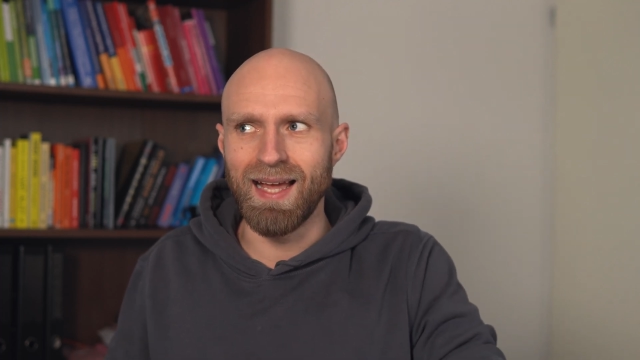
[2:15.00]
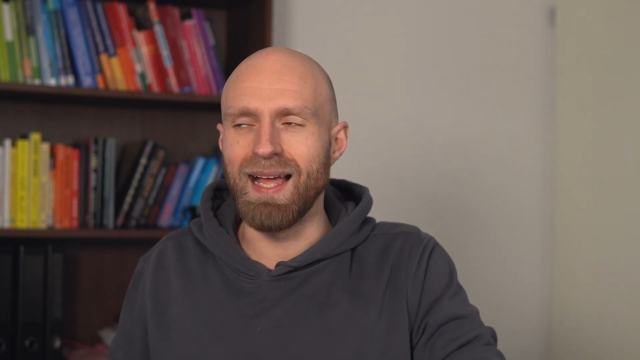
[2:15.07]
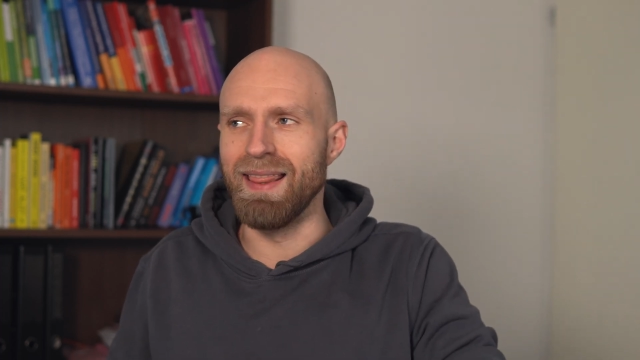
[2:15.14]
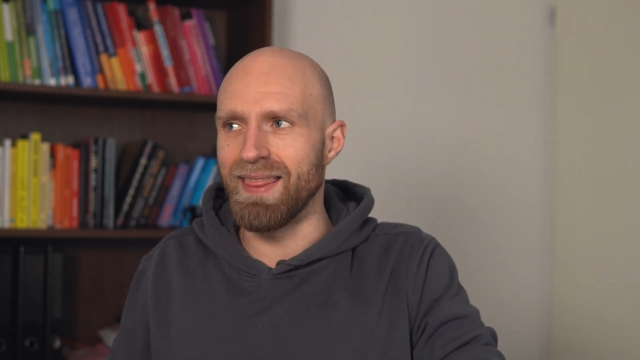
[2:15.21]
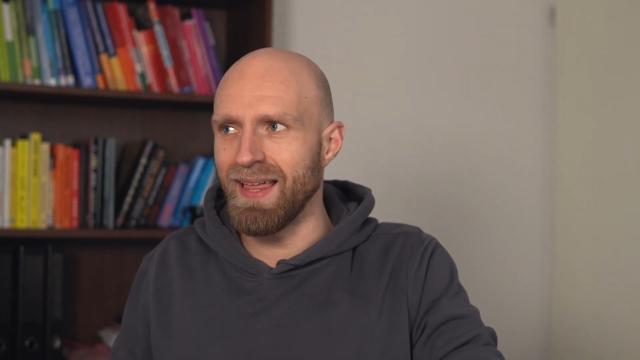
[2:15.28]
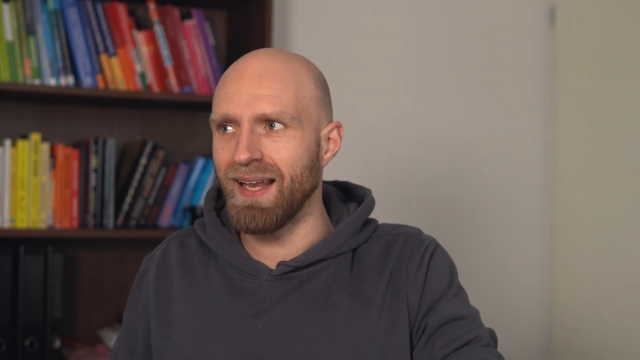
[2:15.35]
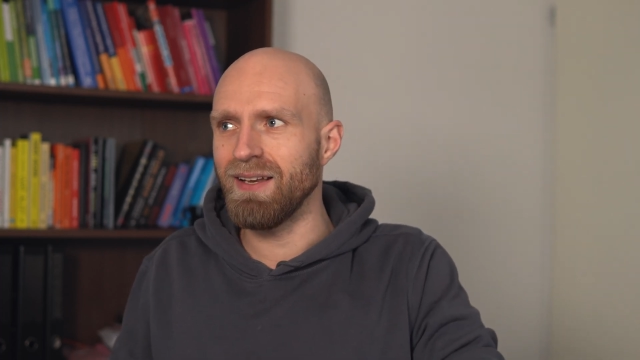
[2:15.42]

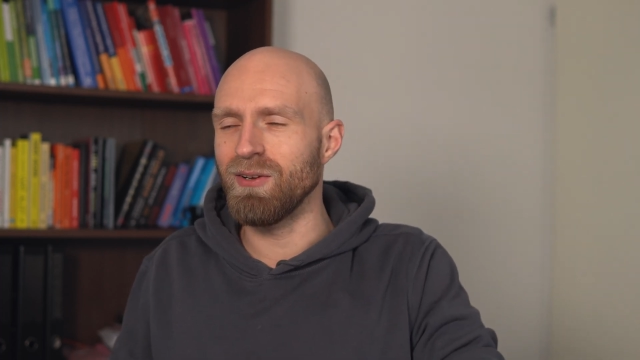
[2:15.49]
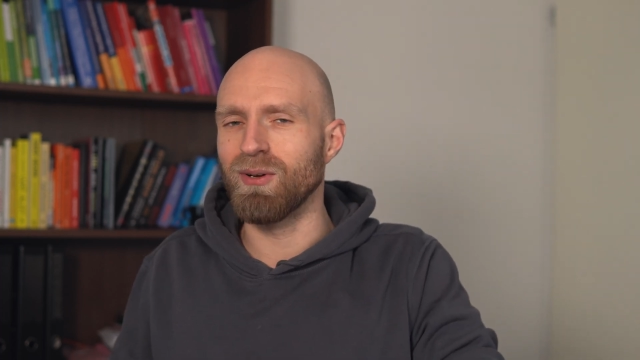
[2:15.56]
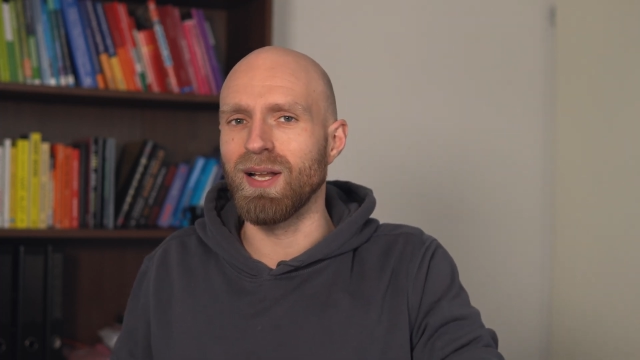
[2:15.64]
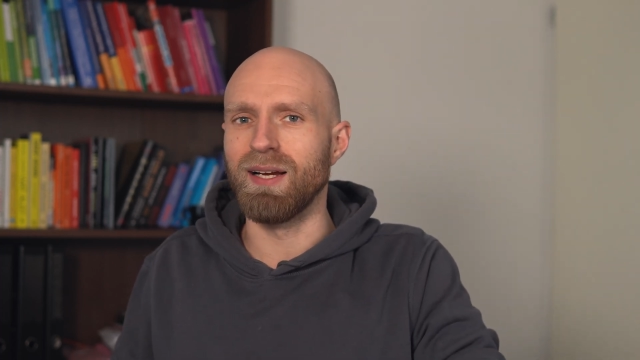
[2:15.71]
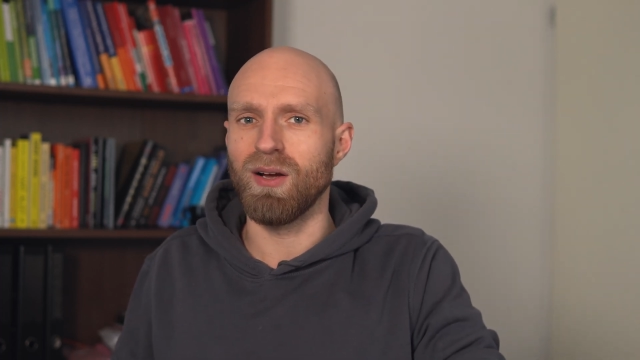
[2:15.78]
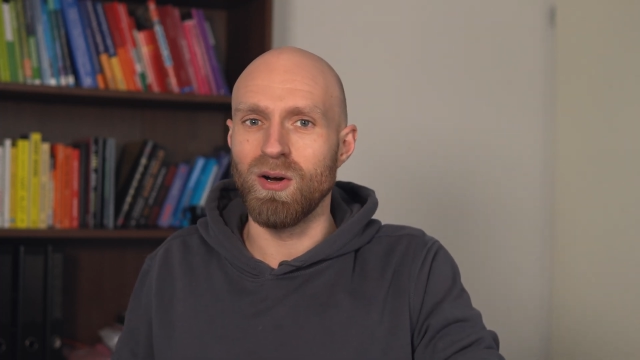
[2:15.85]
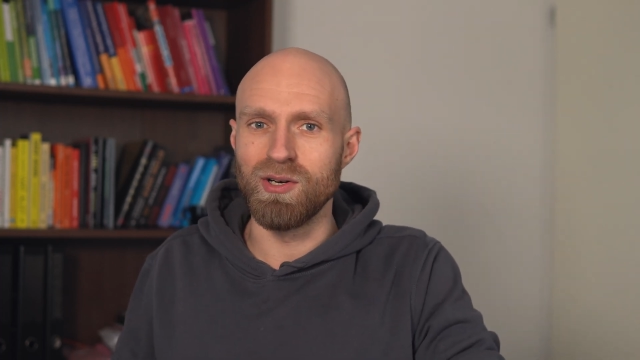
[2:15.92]
And then you're
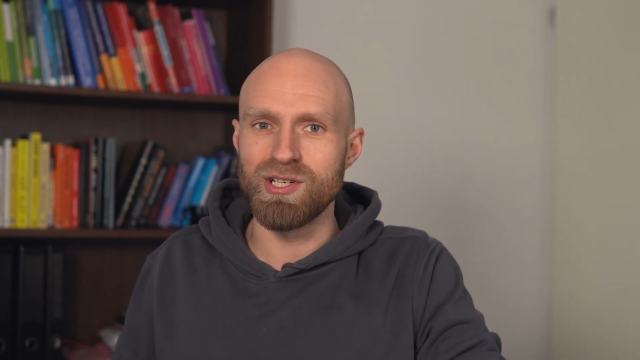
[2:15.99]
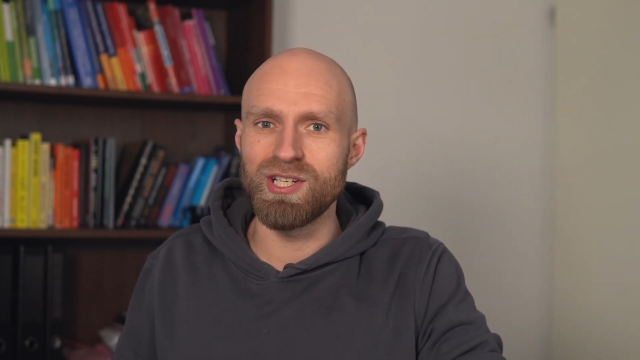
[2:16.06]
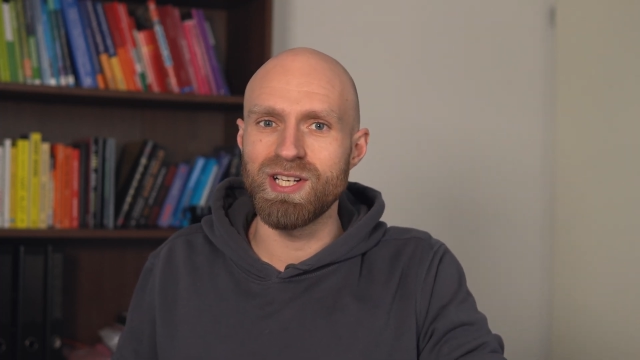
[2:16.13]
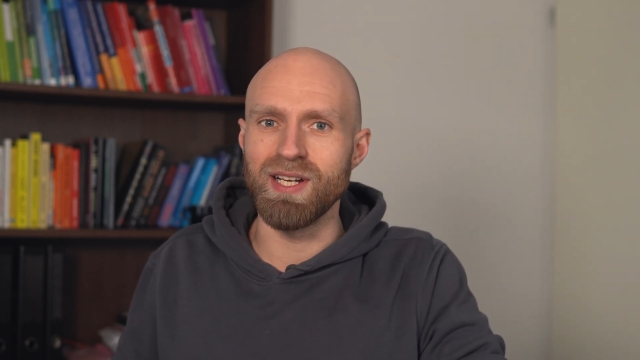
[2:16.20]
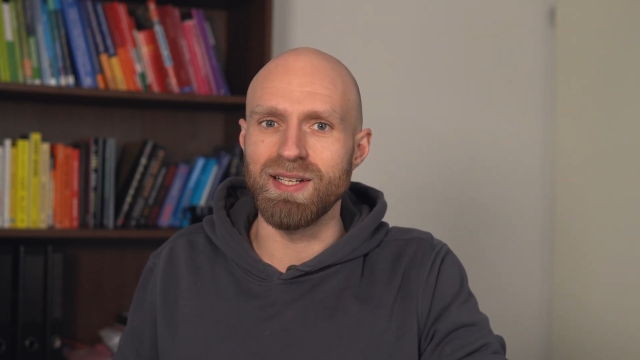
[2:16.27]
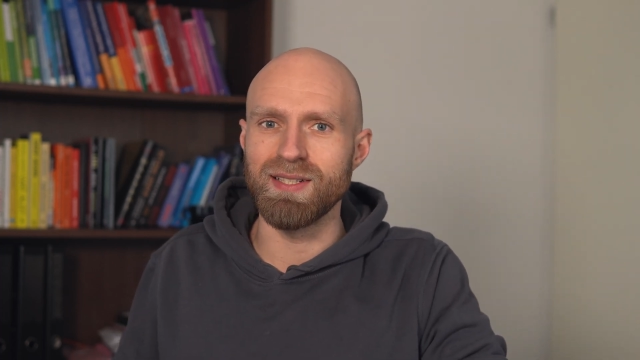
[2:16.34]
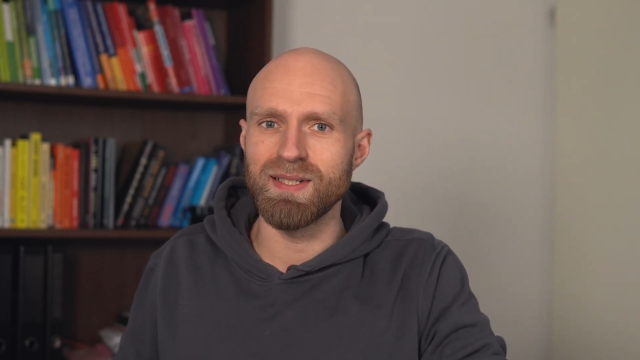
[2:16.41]
like, oh
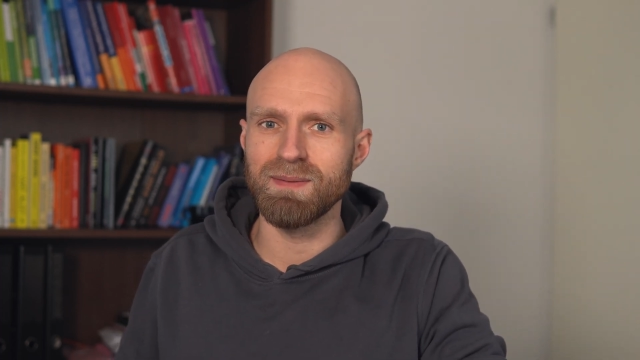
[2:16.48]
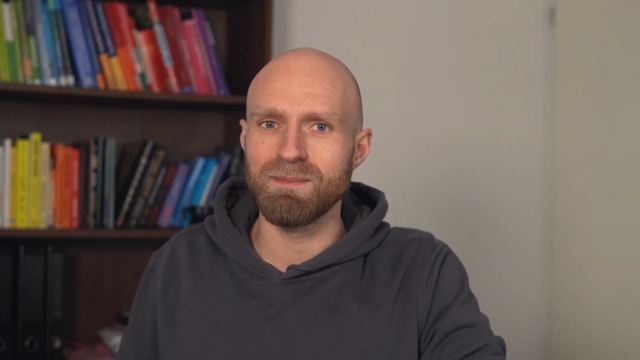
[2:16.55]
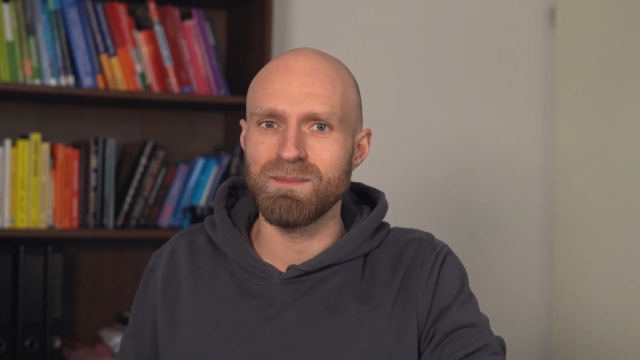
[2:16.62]
shit,